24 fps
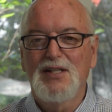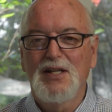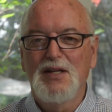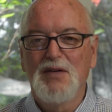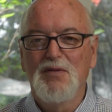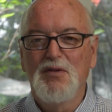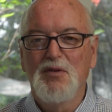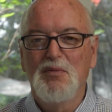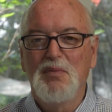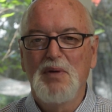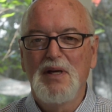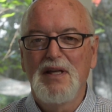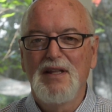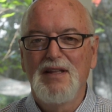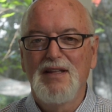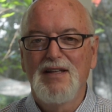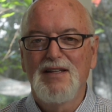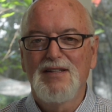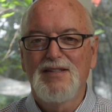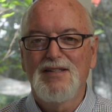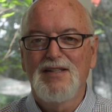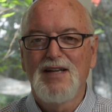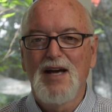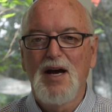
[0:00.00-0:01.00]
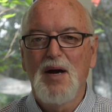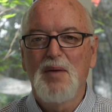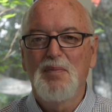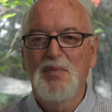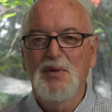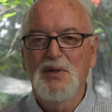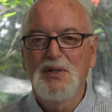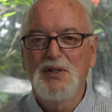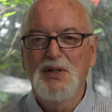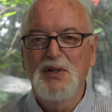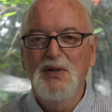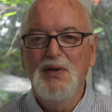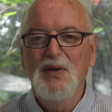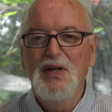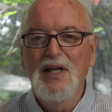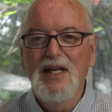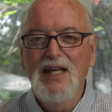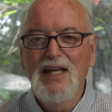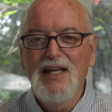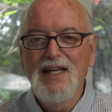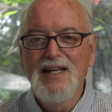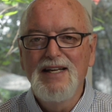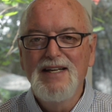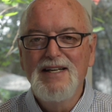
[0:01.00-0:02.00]
given me this
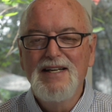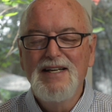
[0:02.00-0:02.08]
opportunity.